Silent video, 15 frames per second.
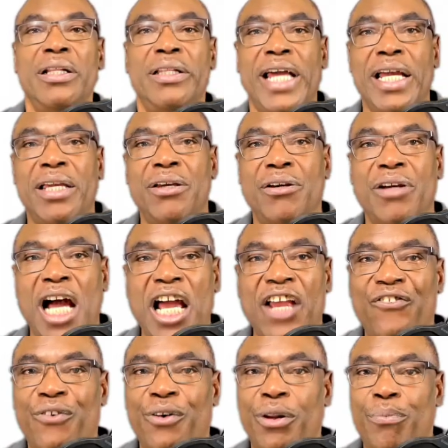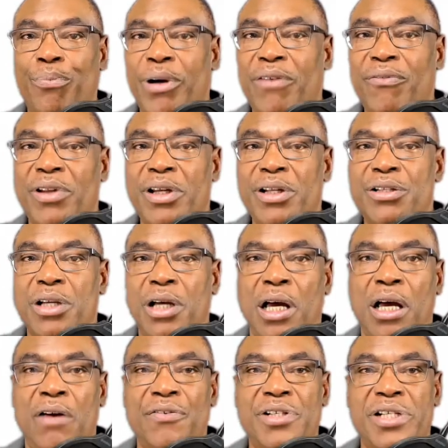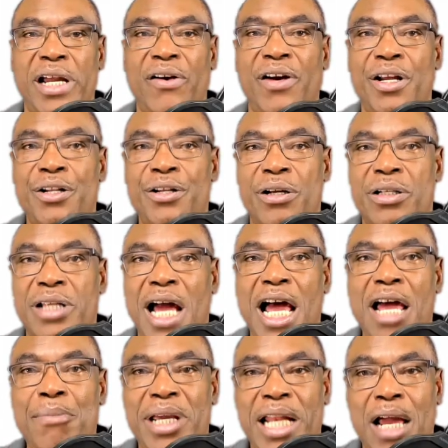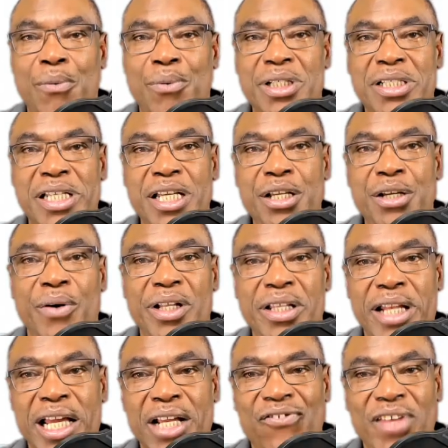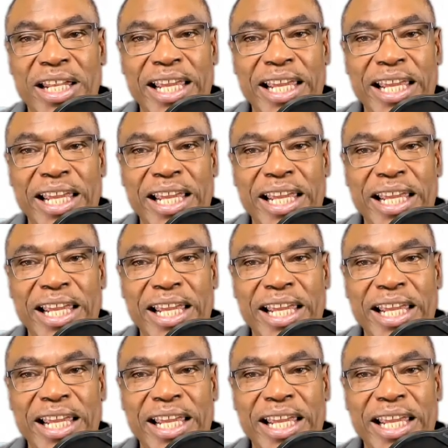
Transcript: Thank you guys for the privilege of sharing your time, and I will see you in the next